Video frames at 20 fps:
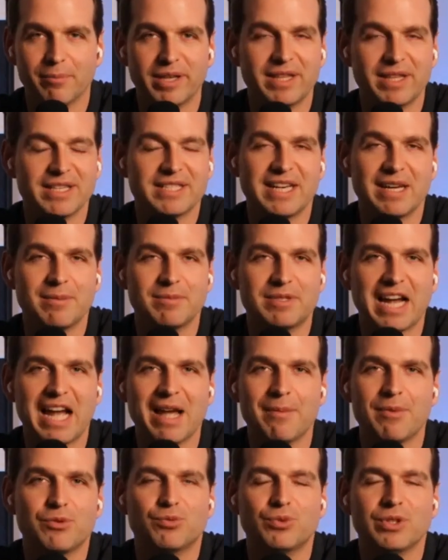But at the same
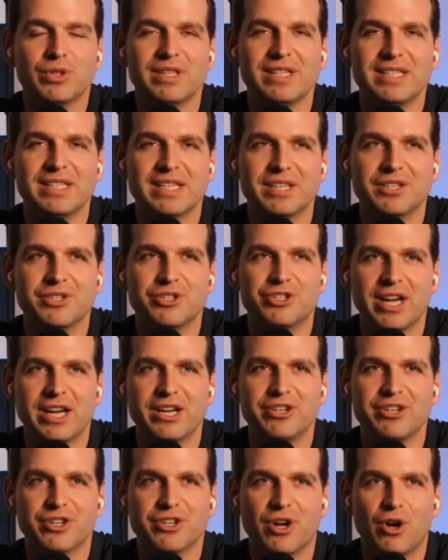time, it really didn't
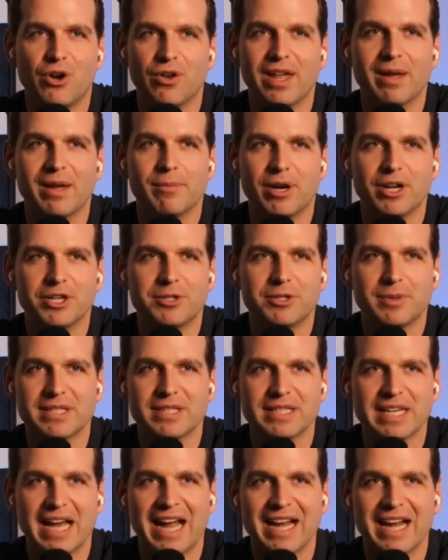change all that much
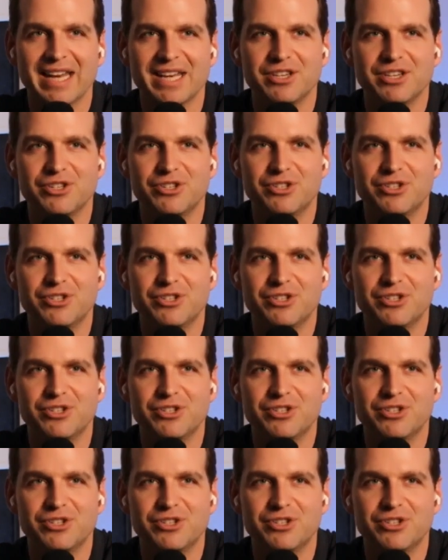because I didn't